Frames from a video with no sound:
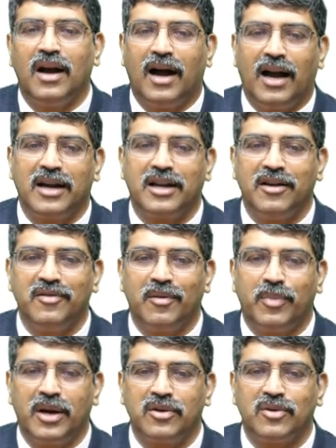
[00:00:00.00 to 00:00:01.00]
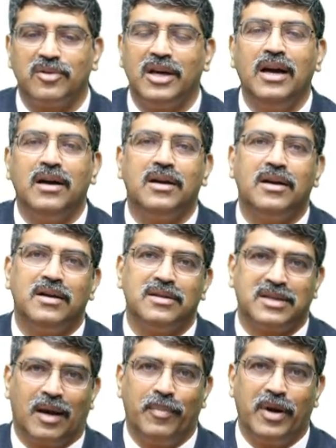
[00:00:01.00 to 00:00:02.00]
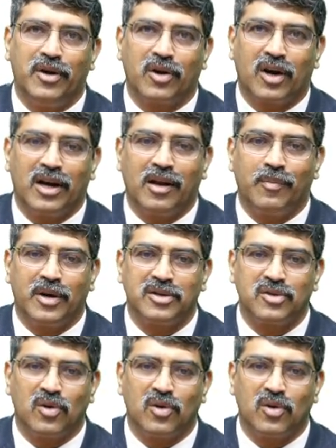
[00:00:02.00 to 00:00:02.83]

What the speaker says: and give the blood to the subendocardial part.